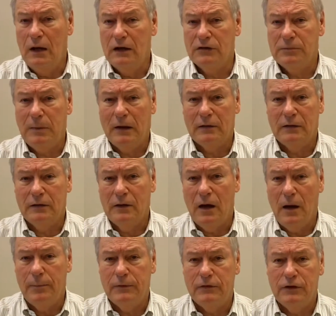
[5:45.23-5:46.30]
unexpected
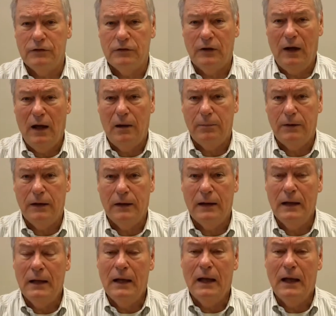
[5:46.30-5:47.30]
competition happening,